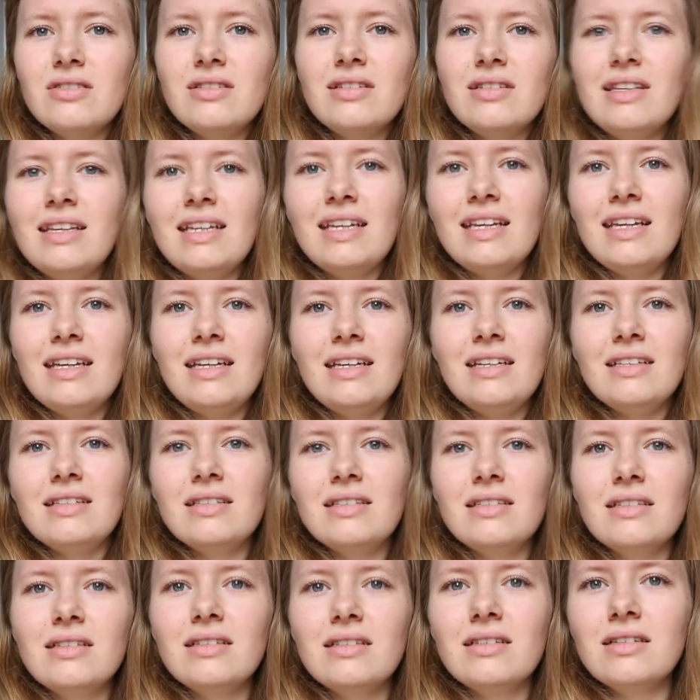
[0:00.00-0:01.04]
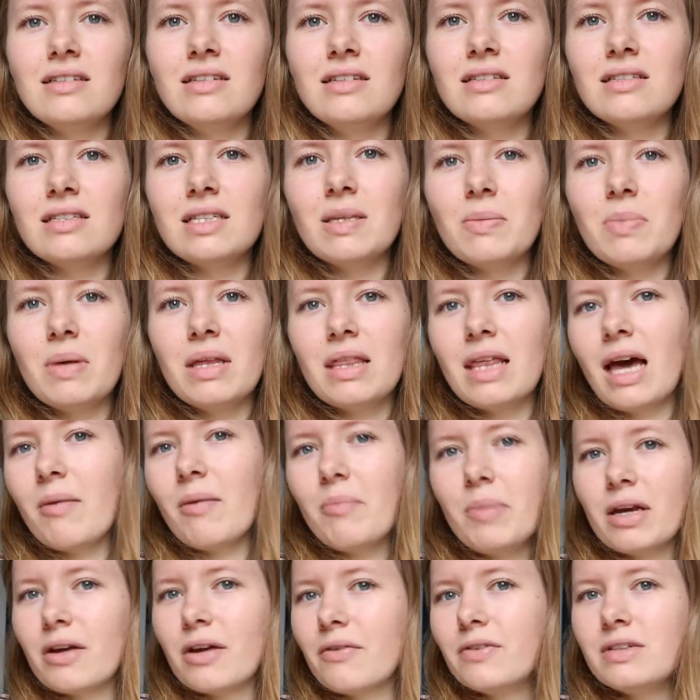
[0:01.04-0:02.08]
need to be that
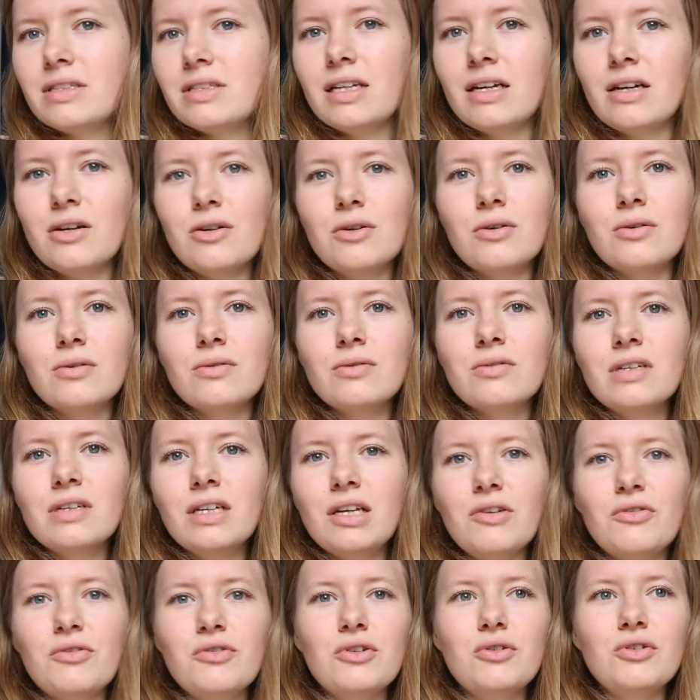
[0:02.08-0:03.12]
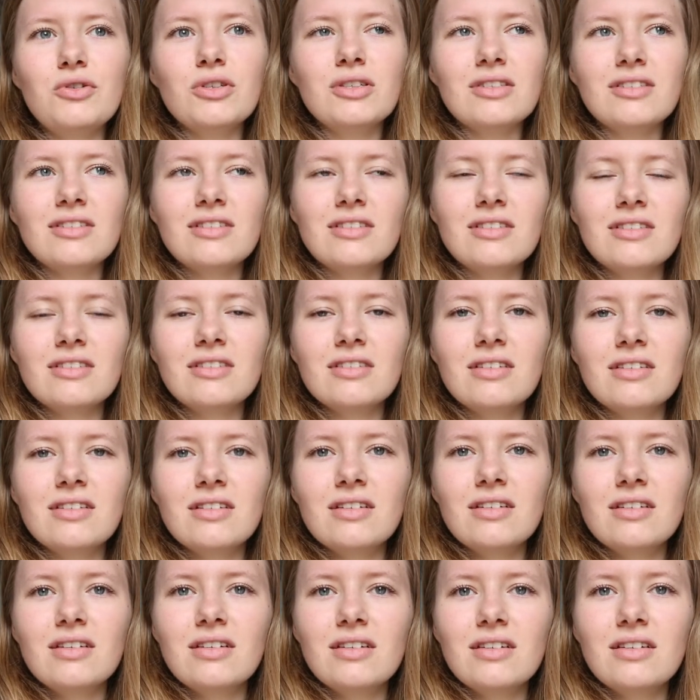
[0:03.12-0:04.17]
big of a deal if you just
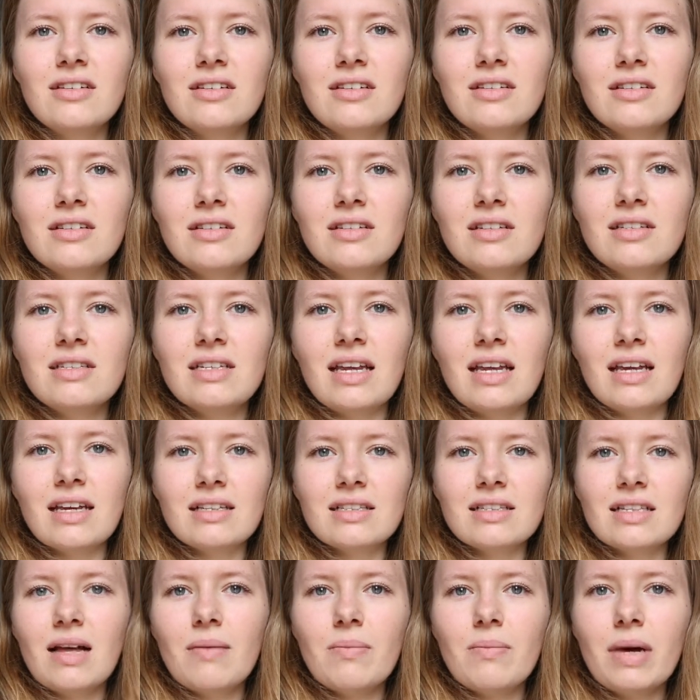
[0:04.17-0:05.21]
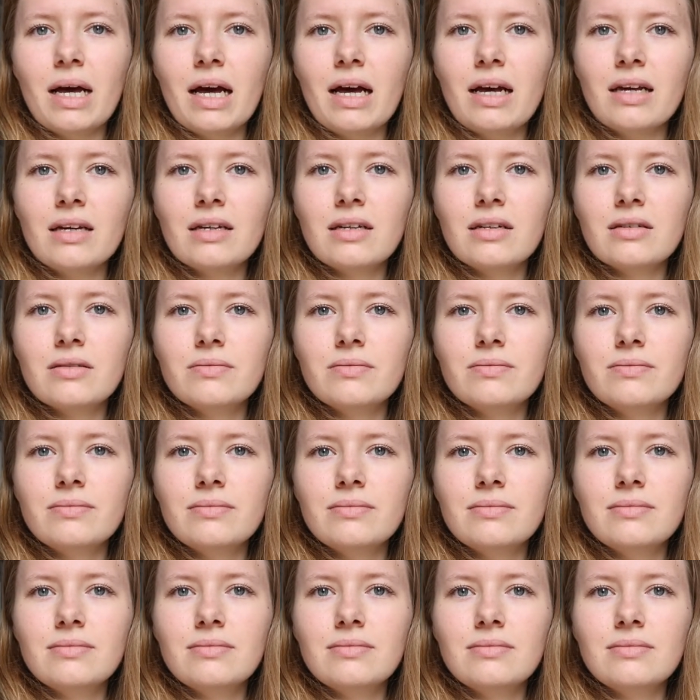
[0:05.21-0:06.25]
take a step back
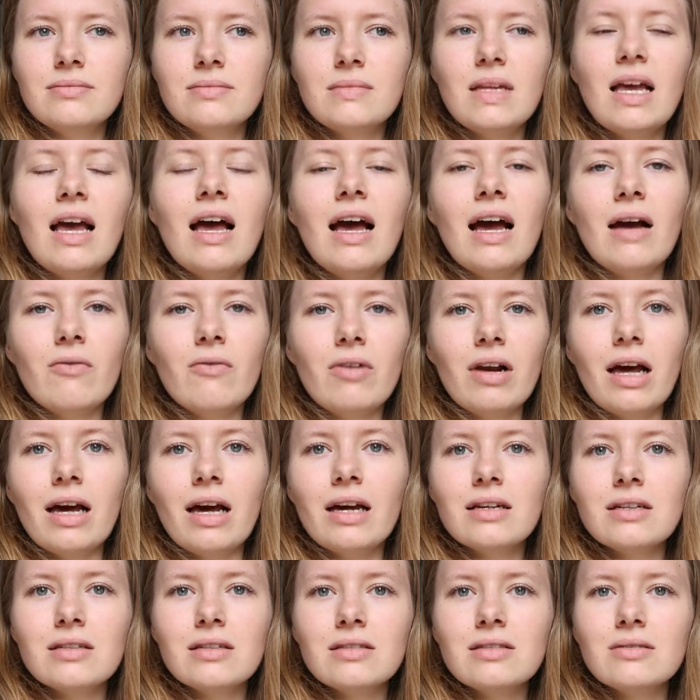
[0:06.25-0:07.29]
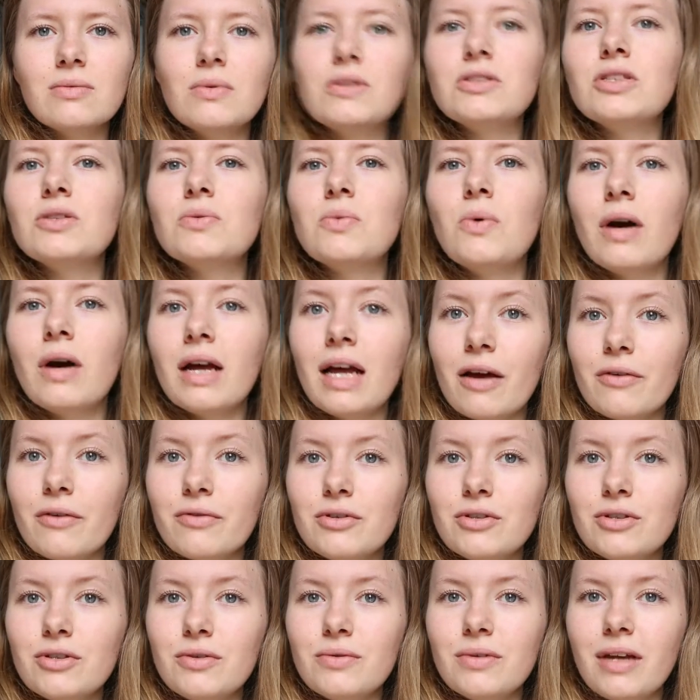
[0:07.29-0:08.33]
and relax, which is what I have
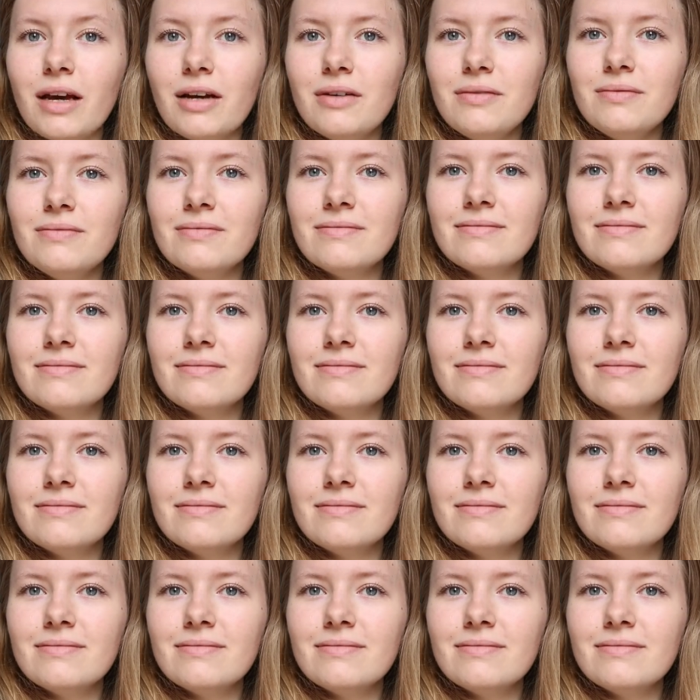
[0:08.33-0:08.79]
to do now.